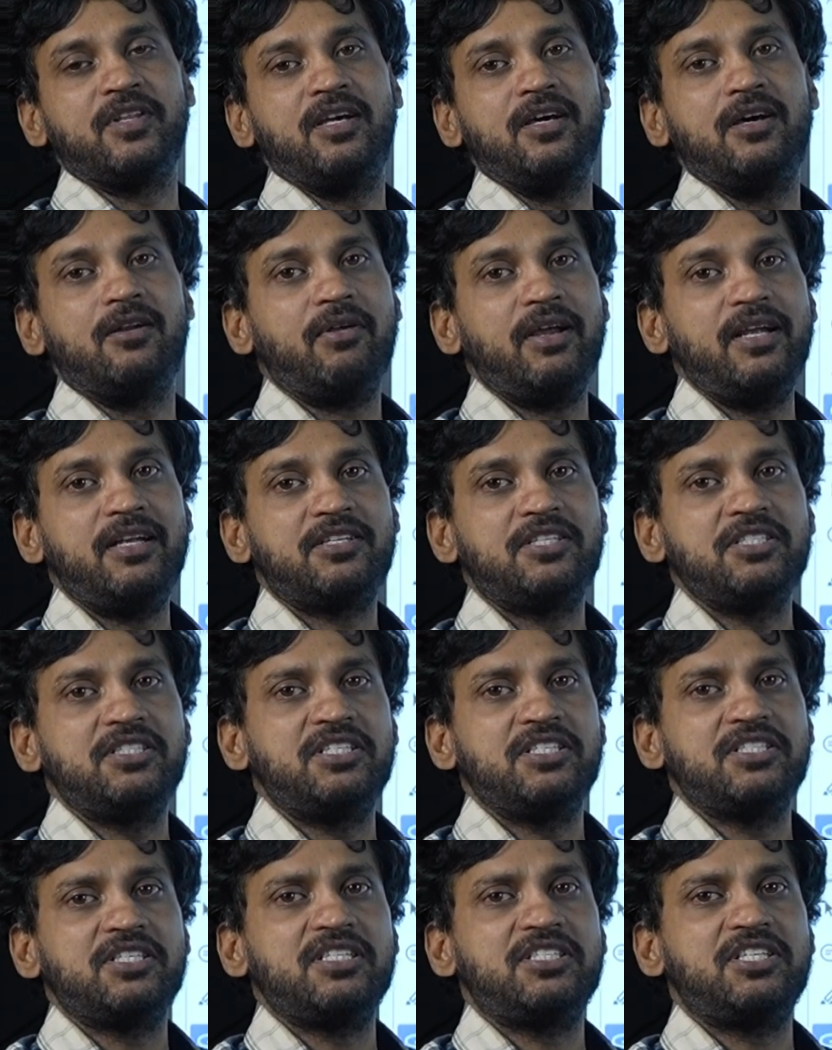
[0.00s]
Right? So
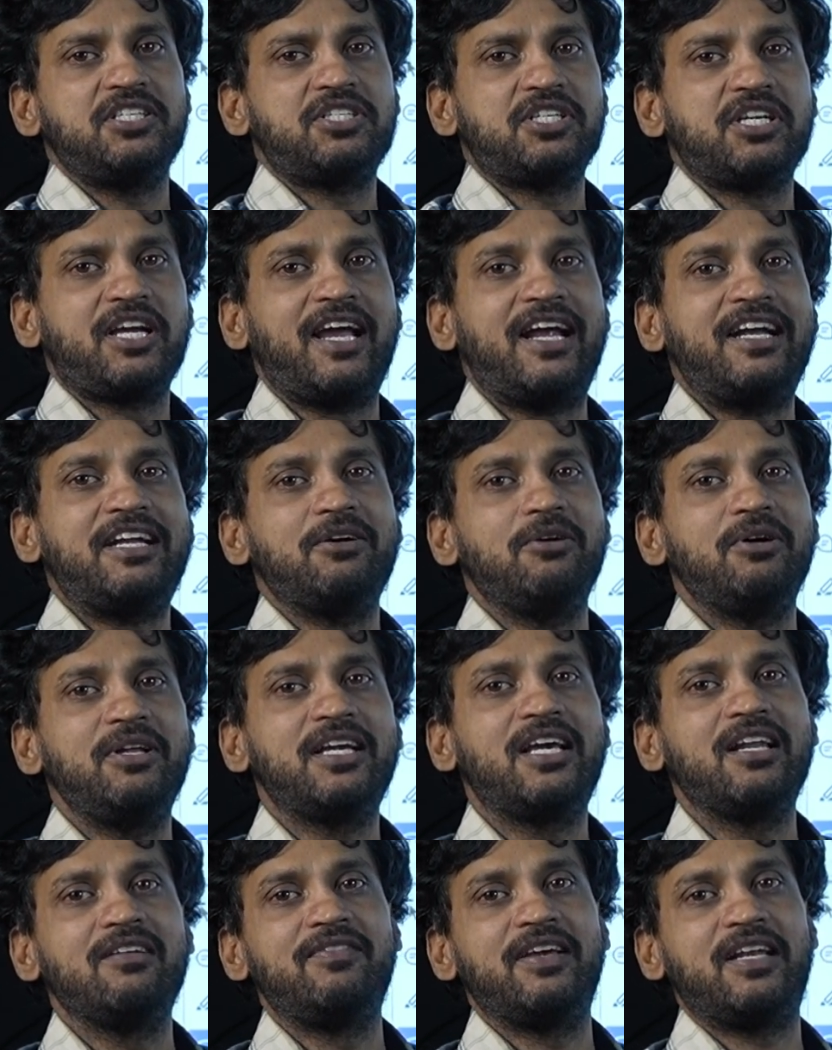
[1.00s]
these are just a
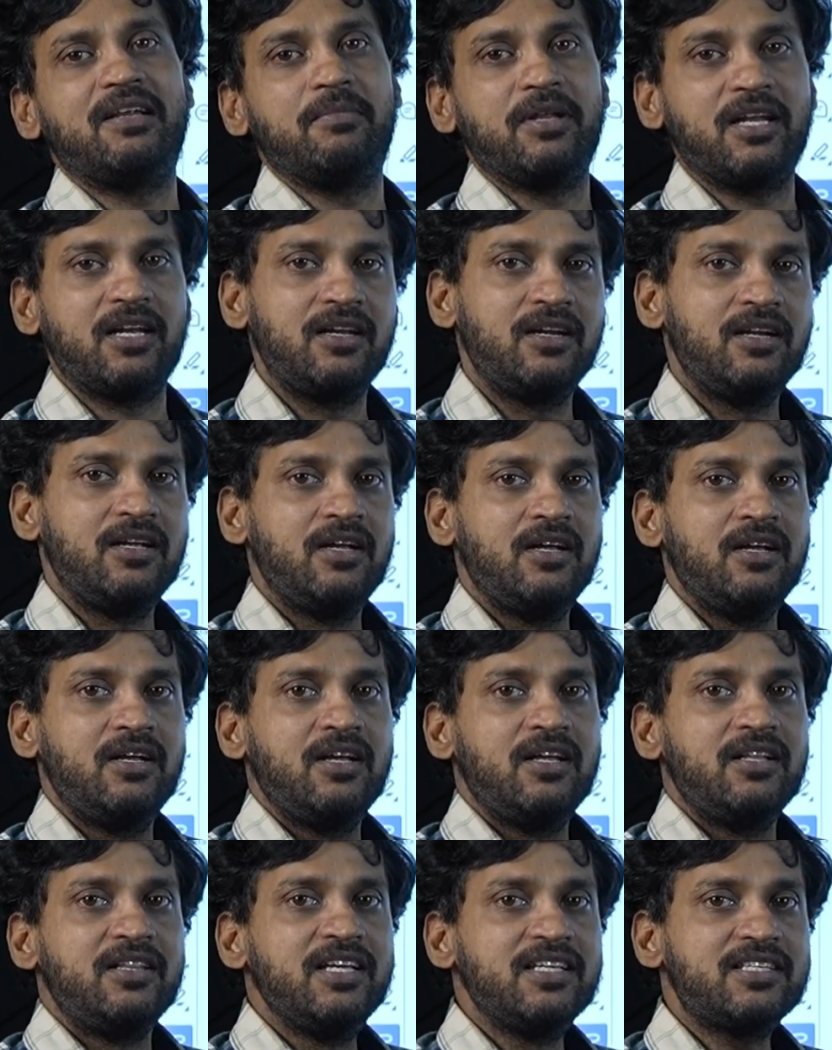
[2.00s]
categorical variable.
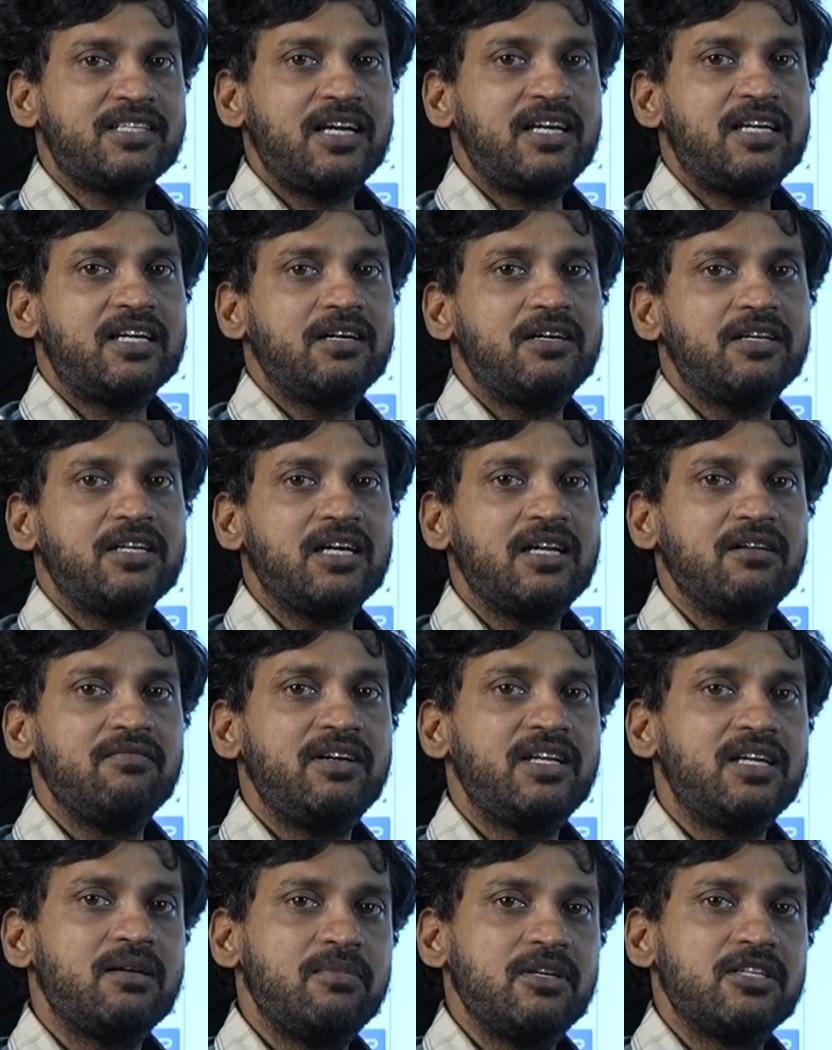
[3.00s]
These categorical
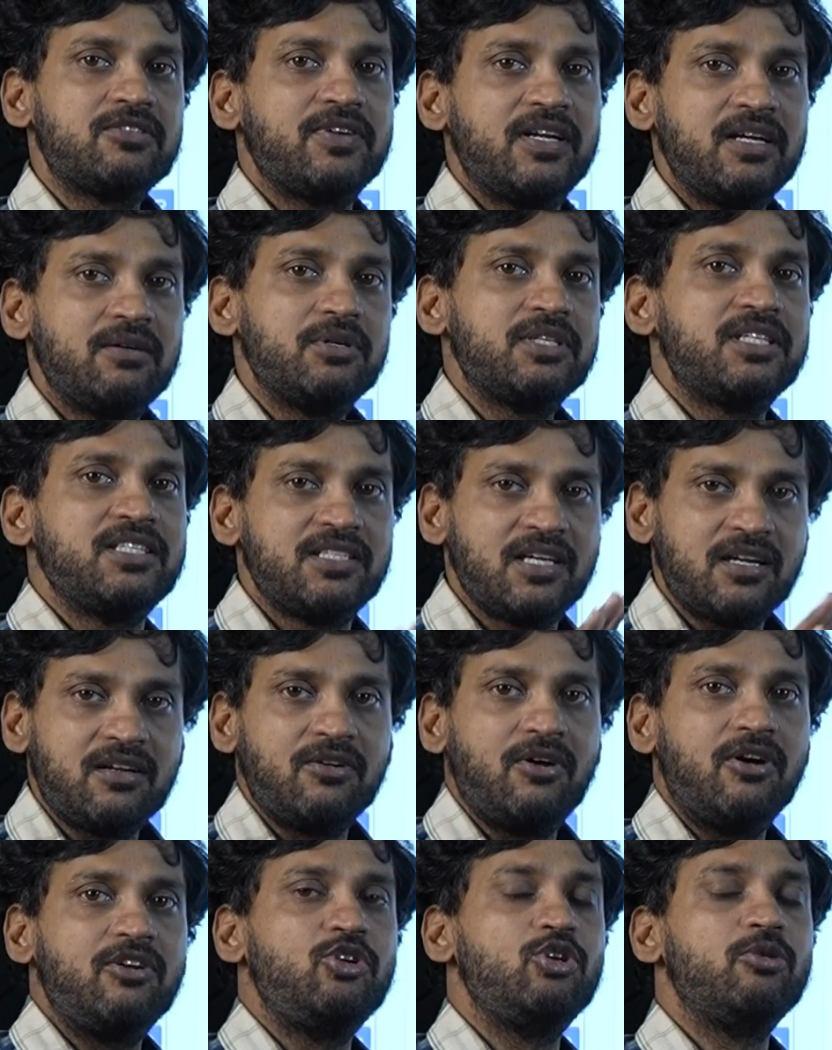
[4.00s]
variables, whenever these are
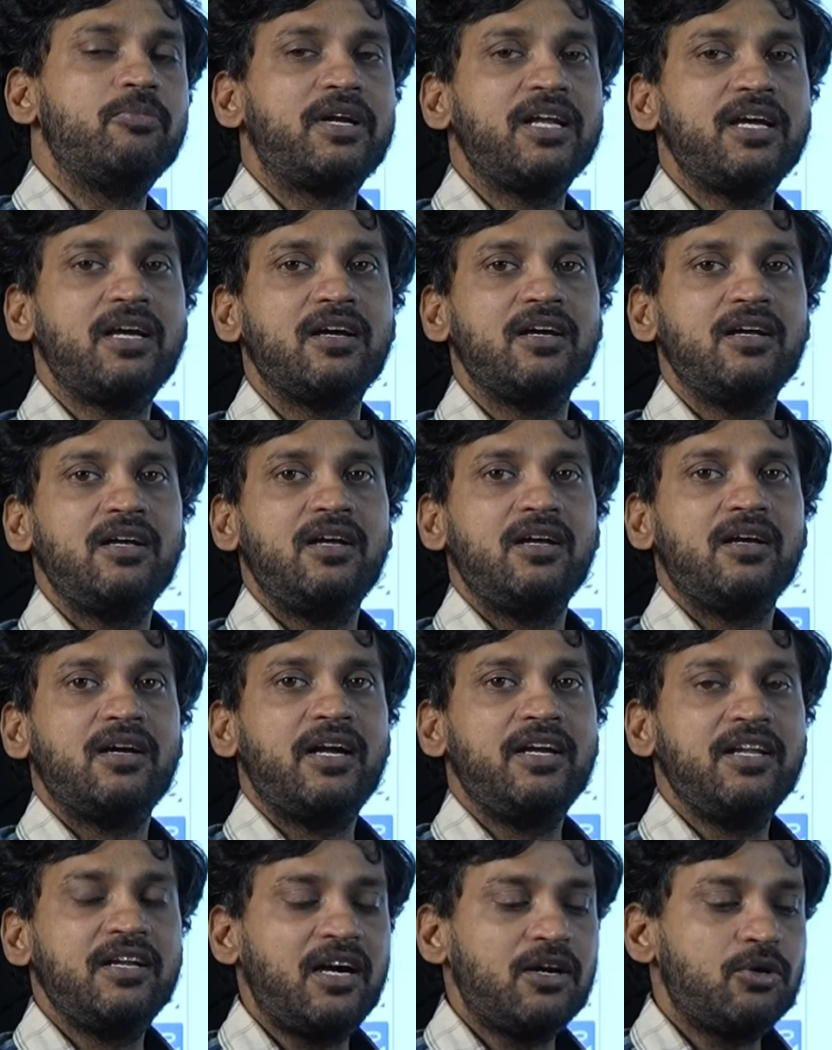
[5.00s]
non-numeric,
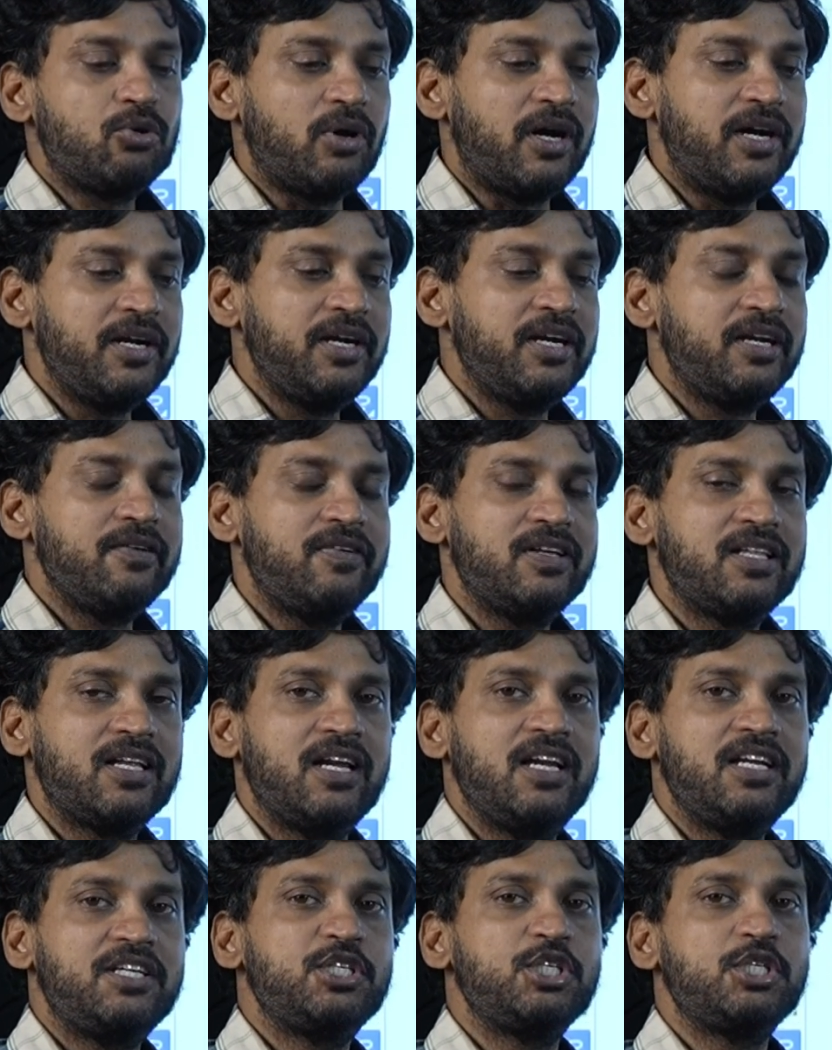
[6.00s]
and in order to identify the
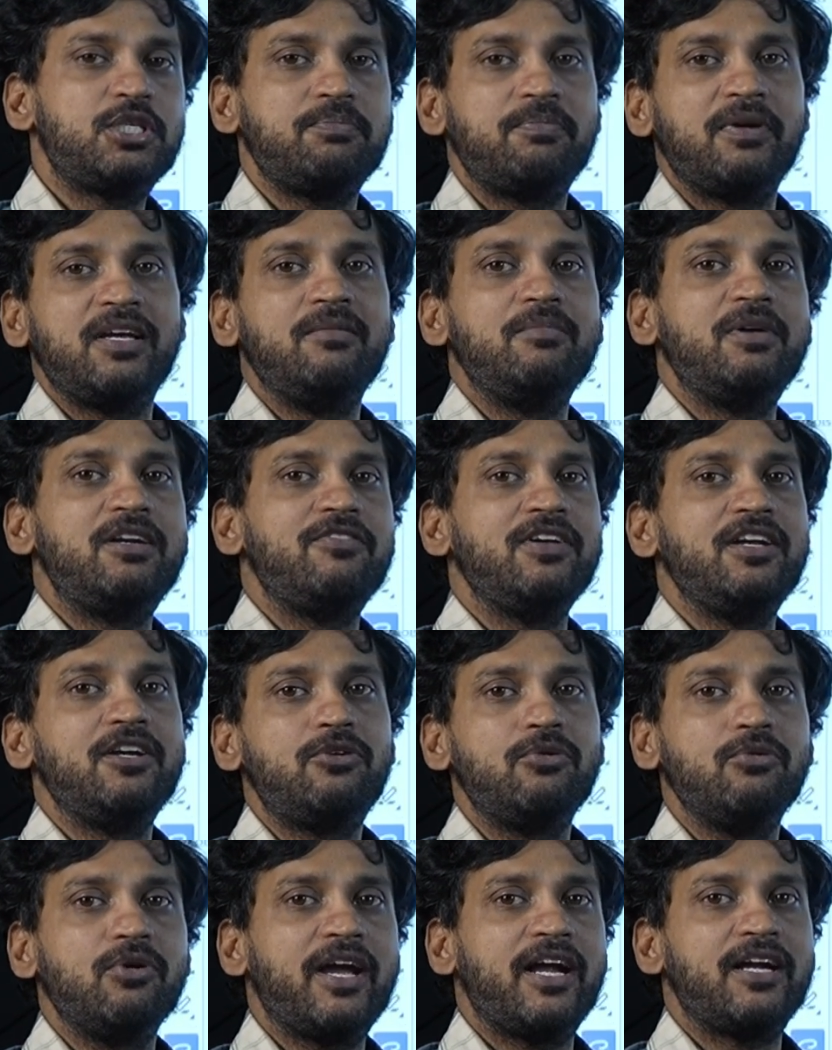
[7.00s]
relationship in between
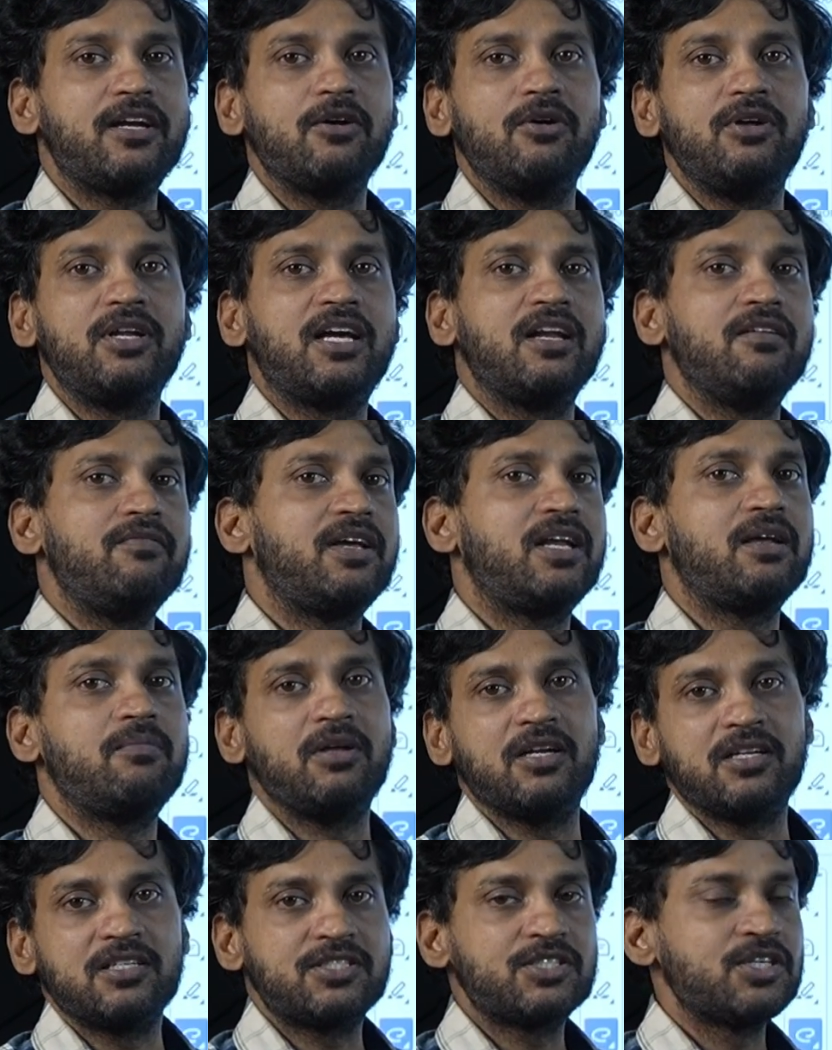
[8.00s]
two categorical
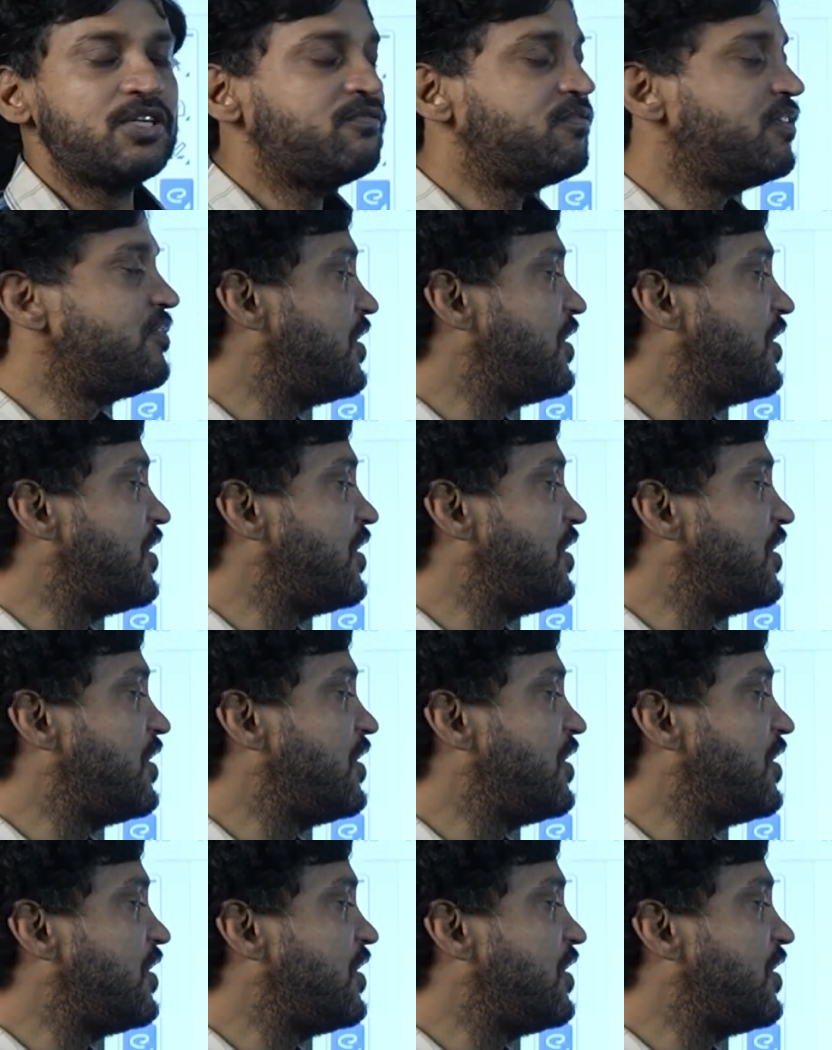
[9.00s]
variables, we